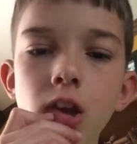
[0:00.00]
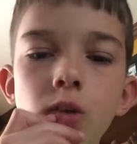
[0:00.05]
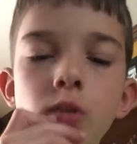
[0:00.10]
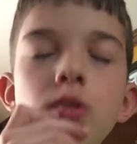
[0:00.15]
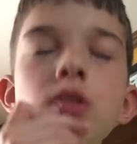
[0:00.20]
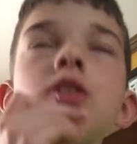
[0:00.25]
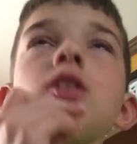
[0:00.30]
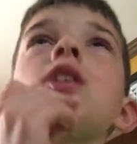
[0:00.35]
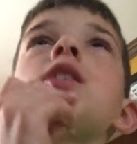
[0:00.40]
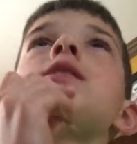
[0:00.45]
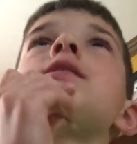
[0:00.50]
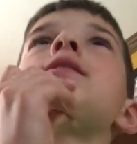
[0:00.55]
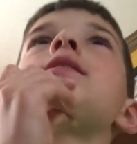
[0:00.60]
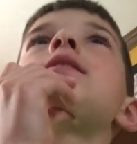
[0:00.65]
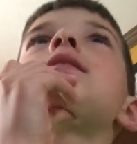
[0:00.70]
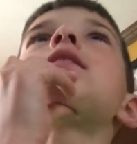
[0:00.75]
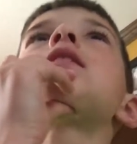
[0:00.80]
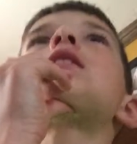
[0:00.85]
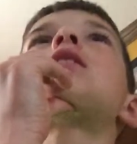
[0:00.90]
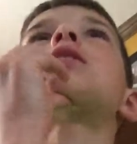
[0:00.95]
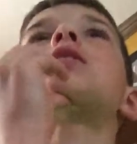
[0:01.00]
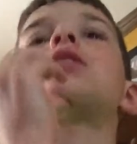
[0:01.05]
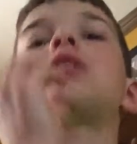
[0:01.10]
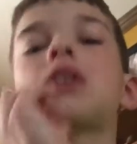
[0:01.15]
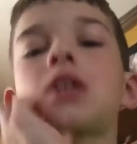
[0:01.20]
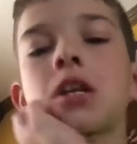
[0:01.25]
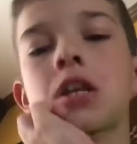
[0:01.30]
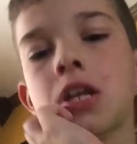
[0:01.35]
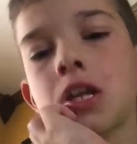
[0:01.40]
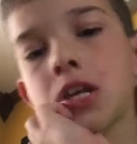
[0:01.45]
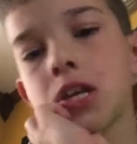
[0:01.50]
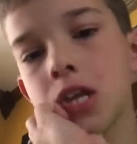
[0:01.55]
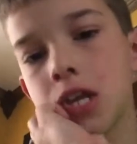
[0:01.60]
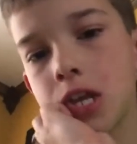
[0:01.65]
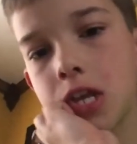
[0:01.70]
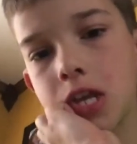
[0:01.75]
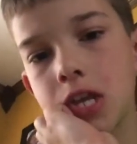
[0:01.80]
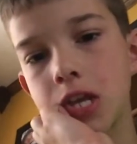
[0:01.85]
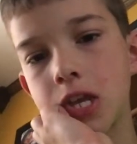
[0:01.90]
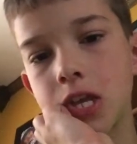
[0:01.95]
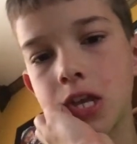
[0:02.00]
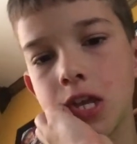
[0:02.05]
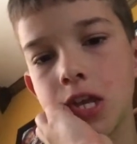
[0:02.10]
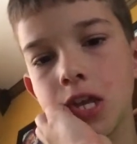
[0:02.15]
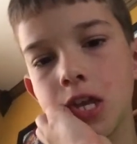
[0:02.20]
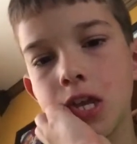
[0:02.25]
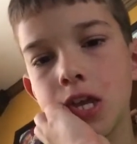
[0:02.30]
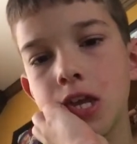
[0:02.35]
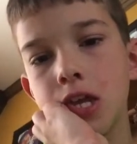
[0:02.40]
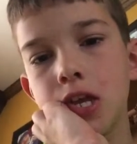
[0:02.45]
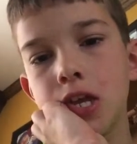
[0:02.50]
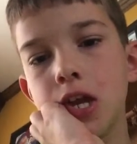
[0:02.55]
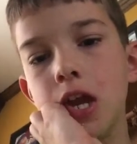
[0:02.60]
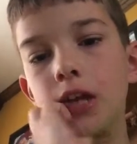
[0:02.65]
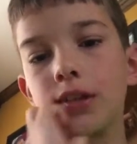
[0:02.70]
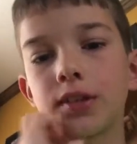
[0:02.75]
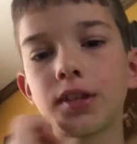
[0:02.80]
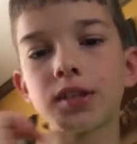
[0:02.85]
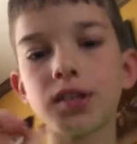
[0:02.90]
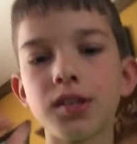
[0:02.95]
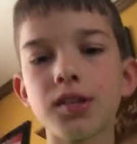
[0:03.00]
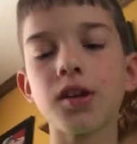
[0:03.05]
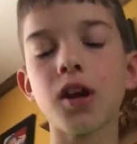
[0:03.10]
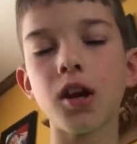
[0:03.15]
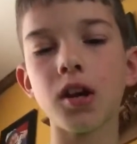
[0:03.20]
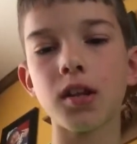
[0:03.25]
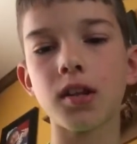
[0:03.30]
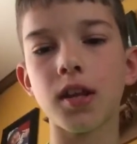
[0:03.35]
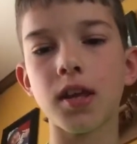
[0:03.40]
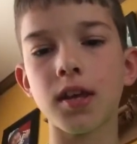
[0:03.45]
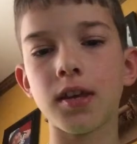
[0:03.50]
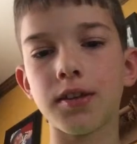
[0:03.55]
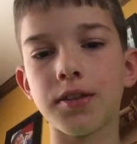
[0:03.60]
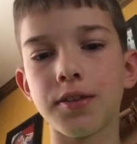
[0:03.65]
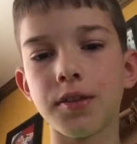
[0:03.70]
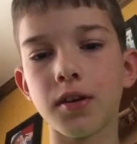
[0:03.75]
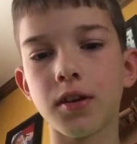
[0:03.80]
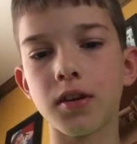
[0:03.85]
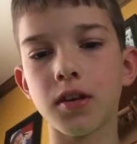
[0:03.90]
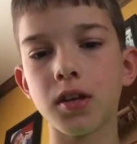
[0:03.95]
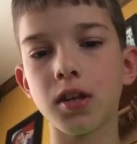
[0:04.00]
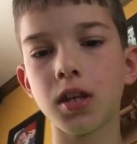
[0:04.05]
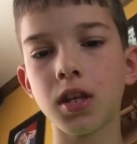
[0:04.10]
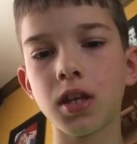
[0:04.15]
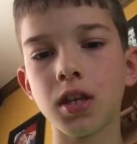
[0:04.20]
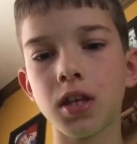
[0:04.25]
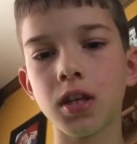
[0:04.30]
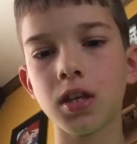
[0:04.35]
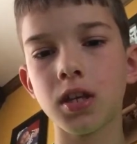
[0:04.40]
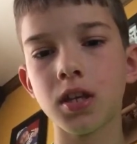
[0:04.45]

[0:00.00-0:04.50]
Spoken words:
It wasn't at 9, because it started at 8:30.